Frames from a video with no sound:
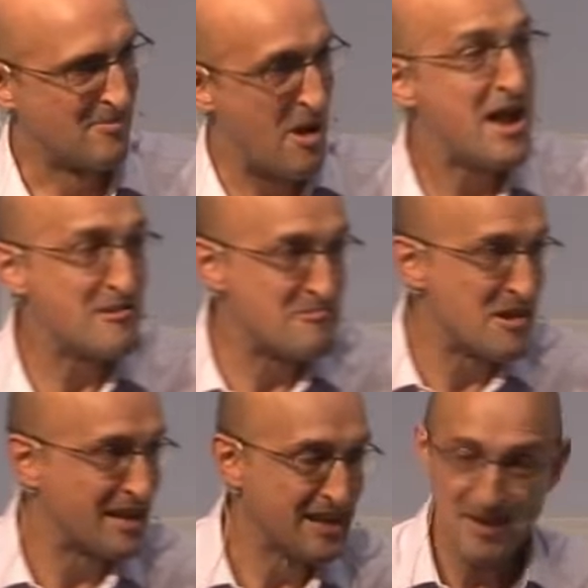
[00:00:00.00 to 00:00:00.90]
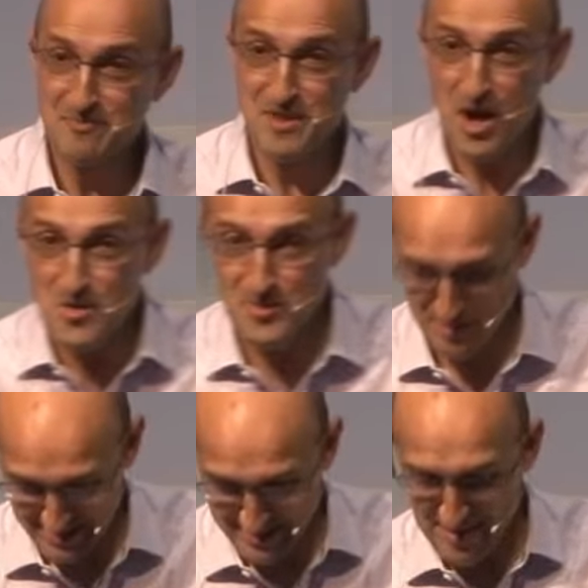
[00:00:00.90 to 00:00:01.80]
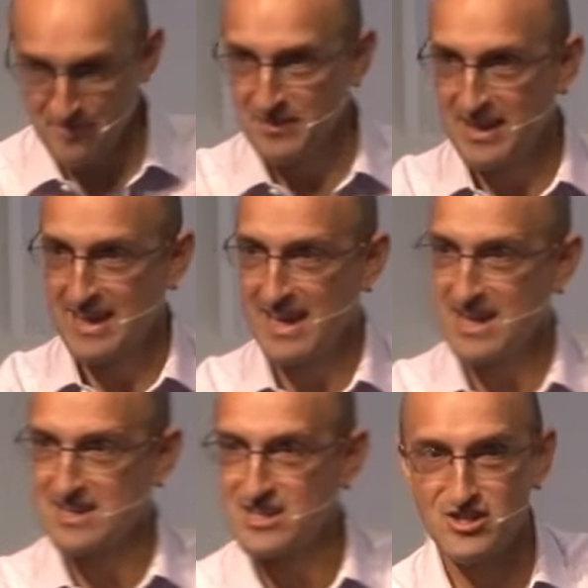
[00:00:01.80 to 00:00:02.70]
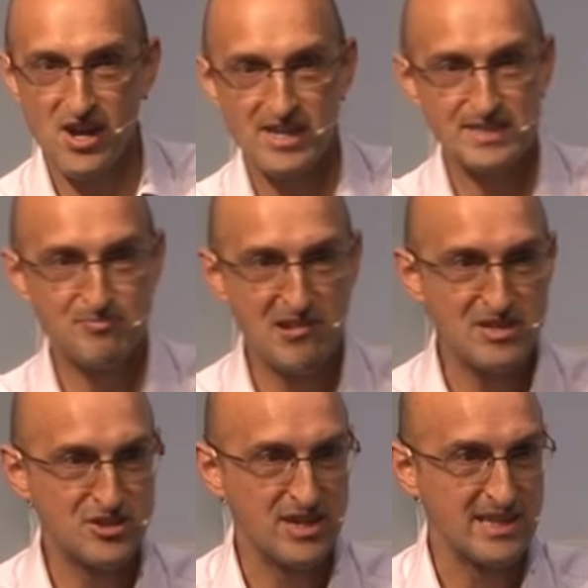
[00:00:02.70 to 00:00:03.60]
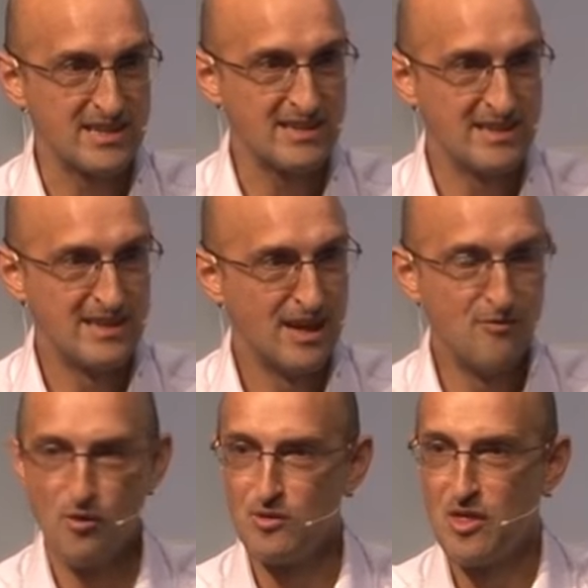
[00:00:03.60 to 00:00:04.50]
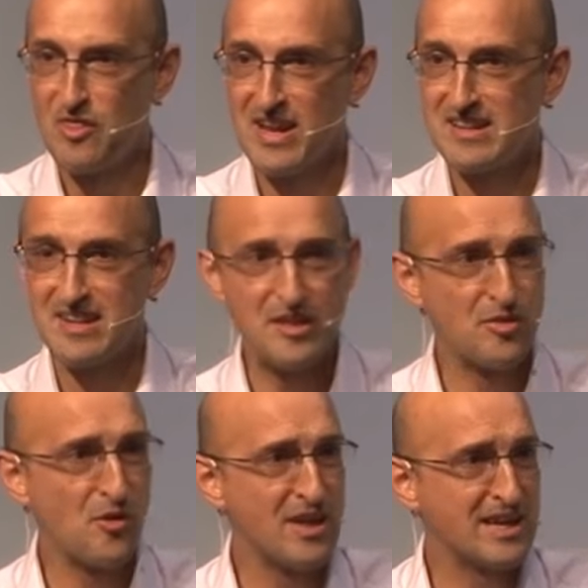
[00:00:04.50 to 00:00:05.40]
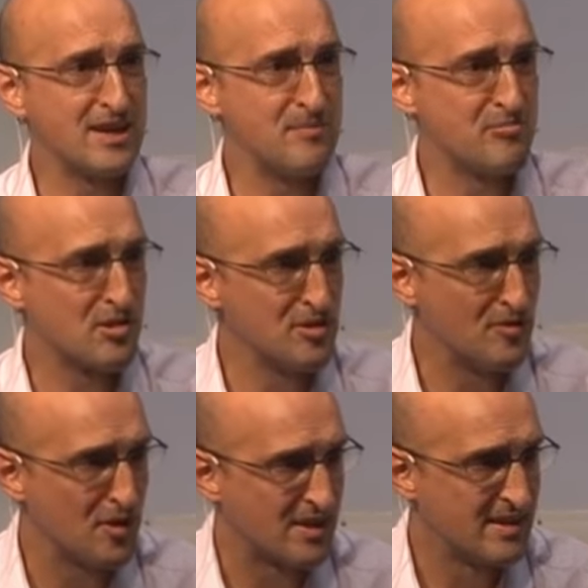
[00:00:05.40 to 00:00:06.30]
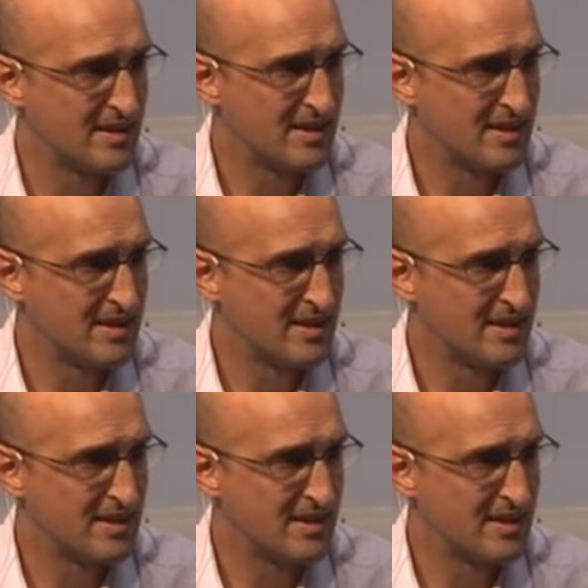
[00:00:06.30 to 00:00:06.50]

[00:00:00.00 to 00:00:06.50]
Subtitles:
We're really... No! He had an entire spreadsheet of all the things that he thought they could improve on.